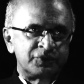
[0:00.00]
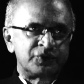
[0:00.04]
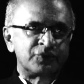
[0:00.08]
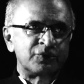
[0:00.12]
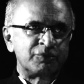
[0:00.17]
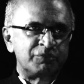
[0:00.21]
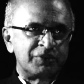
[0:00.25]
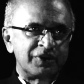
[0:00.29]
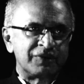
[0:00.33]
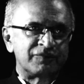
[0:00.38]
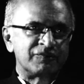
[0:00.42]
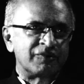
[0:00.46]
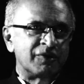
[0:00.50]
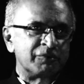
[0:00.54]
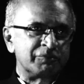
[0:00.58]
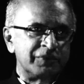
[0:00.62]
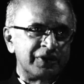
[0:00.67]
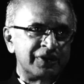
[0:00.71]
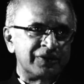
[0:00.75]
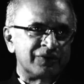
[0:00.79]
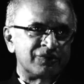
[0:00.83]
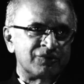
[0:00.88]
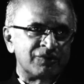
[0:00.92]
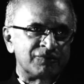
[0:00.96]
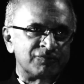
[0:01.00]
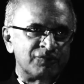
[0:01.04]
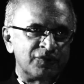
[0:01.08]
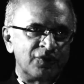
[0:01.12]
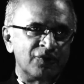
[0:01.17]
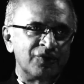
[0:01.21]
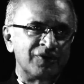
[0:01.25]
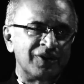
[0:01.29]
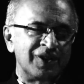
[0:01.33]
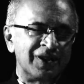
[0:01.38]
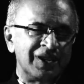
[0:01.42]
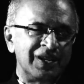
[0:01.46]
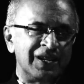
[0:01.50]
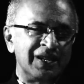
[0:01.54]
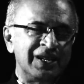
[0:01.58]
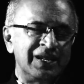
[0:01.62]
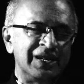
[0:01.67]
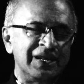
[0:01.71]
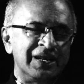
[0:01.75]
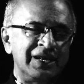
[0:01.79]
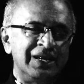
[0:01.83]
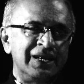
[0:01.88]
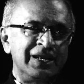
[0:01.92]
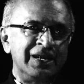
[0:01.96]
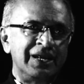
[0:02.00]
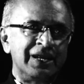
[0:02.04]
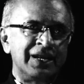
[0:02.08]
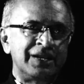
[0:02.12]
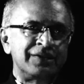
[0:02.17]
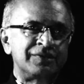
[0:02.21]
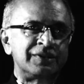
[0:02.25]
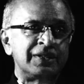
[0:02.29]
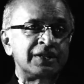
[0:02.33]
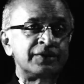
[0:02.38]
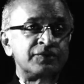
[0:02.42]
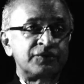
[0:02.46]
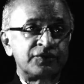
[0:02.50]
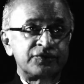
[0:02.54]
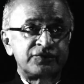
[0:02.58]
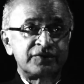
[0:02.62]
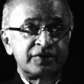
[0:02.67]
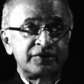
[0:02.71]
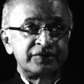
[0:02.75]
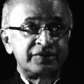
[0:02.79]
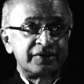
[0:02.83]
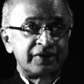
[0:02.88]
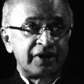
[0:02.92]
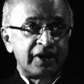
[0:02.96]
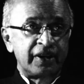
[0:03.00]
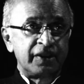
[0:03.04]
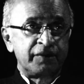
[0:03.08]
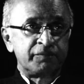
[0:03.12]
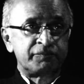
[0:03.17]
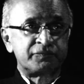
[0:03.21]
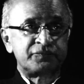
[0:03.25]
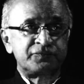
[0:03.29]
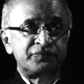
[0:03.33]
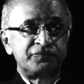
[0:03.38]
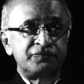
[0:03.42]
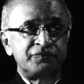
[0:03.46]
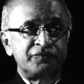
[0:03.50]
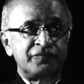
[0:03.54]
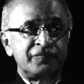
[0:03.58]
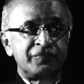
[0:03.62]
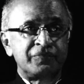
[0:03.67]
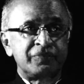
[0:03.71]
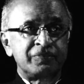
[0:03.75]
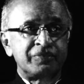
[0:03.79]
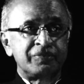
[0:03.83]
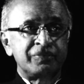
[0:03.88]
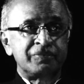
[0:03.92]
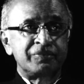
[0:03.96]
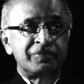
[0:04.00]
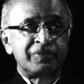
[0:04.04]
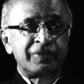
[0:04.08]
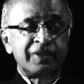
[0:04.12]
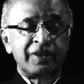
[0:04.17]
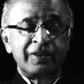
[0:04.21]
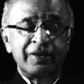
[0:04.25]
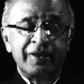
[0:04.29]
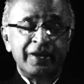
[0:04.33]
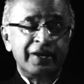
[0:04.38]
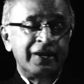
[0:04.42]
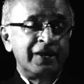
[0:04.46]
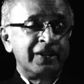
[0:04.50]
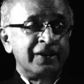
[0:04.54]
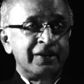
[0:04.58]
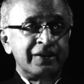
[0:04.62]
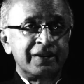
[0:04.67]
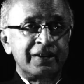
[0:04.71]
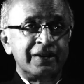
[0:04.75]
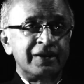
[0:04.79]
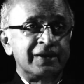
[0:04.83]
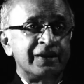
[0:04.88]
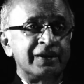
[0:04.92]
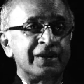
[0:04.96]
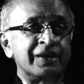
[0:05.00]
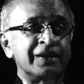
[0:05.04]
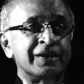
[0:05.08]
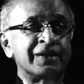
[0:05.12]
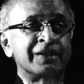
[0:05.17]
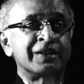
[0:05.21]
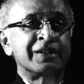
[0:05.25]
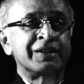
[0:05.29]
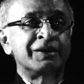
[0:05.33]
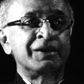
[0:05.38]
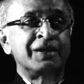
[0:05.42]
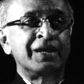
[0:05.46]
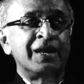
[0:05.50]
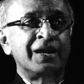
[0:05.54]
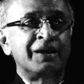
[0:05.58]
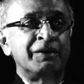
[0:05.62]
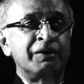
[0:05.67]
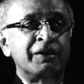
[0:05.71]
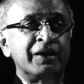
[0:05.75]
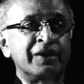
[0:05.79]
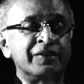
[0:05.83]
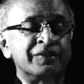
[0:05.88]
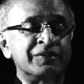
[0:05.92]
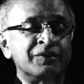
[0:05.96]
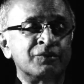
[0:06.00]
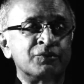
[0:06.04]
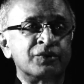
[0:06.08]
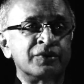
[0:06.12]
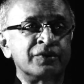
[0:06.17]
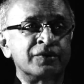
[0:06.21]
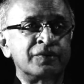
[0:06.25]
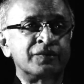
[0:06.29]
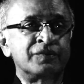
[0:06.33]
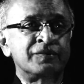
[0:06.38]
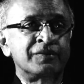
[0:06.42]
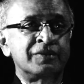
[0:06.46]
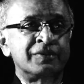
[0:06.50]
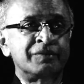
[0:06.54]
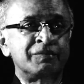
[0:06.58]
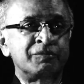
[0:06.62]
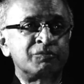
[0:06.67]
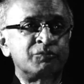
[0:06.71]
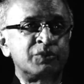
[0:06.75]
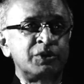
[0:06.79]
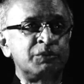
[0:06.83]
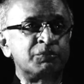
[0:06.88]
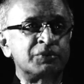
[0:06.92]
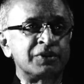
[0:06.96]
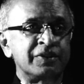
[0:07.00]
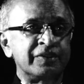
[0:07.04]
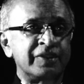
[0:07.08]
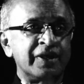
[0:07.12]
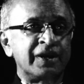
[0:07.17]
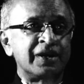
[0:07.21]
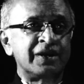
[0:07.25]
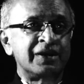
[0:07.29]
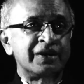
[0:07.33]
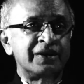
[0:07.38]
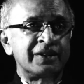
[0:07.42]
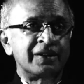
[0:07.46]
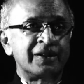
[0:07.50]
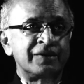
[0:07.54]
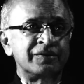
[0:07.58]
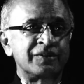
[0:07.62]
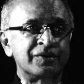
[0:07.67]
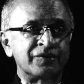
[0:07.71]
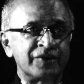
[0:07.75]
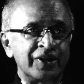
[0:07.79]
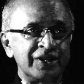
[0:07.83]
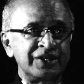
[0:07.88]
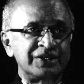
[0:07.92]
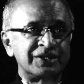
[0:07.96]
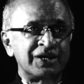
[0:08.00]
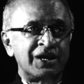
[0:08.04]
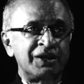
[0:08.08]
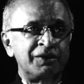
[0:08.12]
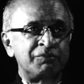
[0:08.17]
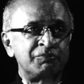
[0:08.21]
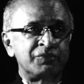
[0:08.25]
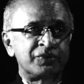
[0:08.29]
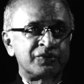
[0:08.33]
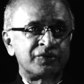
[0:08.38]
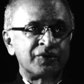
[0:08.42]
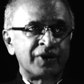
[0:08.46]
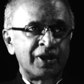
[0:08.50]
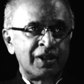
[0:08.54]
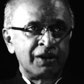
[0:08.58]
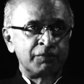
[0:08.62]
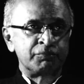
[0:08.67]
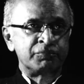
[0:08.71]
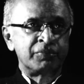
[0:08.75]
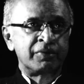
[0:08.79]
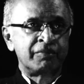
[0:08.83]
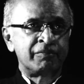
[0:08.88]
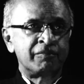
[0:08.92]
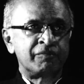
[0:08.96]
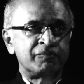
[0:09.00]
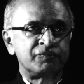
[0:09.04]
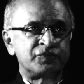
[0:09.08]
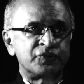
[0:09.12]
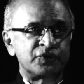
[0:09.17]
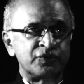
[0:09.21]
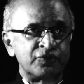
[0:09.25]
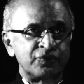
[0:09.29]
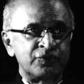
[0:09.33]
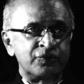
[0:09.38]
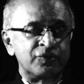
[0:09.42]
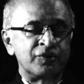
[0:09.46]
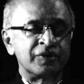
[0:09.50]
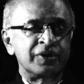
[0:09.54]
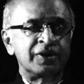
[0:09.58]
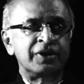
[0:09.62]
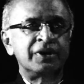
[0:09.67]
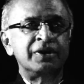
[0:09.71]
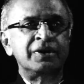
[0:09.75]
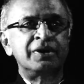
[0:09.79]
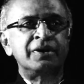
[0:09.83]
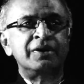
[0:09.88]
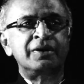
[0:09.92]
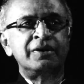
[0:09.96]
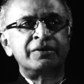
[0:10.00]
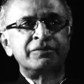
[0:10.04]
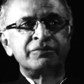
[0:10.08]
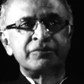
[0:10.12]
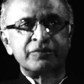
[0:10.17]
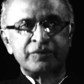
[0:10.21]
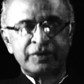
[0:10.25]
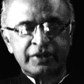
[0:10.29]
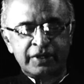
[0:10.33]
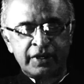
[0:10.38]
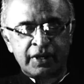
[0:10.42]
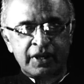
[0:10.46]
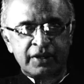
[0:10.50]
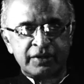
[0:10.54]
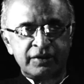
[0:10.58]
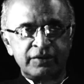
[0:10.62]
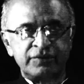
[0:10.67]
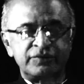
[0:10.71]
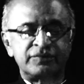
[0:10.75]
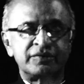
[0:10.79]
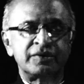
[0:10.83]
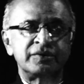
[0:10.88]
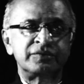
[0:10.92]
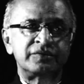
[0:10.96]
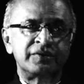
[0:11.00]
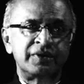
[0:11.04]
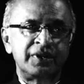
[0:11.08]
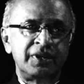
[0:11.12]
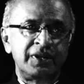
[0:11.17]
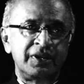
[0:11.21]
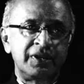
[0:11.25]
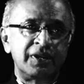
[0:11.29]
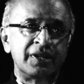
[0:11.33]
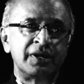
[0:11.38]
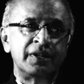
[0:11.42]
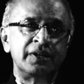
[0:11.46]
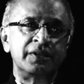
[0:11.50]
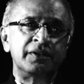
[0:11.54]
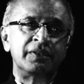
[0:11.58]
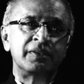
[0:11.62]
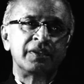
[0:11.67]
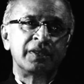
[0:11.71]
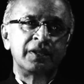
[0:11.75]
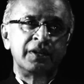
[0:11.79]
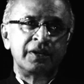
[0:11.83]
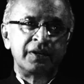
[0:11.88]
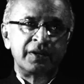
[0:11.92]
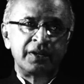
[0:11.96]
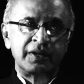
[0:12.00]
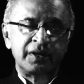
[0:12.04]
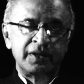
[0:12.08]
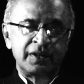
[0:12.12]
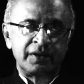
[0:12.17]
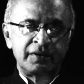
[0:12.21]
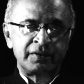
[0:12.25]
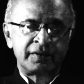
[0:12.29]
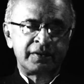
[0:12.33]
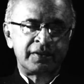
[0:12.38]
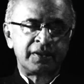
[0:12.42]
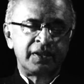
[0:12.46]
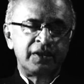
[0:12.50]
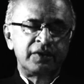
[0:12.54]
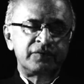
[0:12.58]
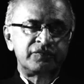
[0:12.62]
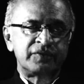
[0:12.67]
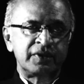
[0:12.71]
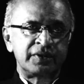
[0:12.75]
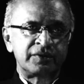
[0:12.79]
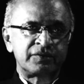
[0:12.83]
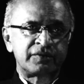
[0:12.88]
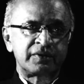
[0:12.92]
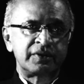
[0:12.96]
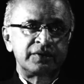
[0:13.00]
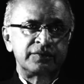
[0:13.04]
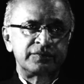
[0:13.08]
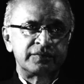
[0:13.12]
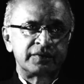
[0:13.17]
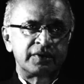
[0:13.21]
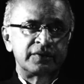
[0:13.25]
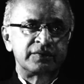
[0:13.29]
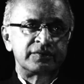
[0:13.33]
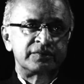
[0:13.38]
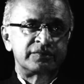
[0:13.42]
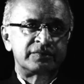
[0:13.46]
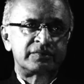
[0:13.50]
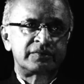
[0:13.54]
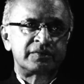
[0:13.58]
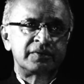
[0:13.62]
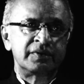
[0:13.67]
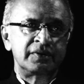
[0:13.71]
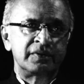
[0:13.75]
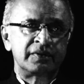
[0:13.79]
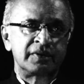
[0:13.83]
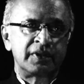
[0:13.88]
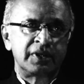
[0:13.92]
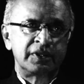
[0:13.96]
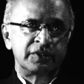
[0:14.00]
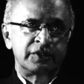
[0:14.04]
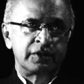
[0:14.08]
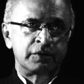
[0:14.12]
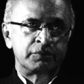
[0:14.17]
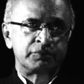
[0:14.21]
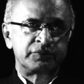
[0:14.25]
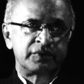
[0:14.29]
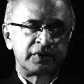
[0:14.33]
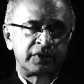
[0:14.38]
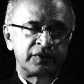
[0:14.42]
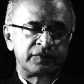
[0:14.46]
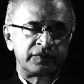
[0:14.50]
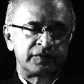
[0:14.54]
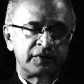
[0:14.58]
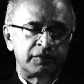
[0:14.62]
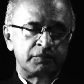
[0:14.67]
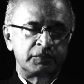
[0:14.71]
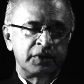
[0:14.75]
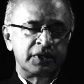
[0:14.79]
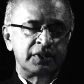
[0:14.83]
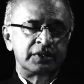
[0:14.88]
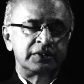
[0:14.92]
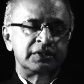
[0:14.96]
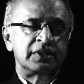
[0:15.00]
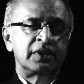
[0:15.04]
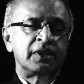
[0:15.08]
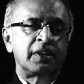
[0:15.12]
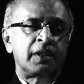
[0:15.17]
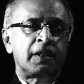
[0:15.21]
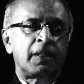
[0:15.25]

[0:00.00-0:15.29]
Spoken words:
too big for me to afford. And then the surgery. And there were people there at the right time to help through. So he had his surgery done in St. Teresa's in Hyderabad, Secunderabad,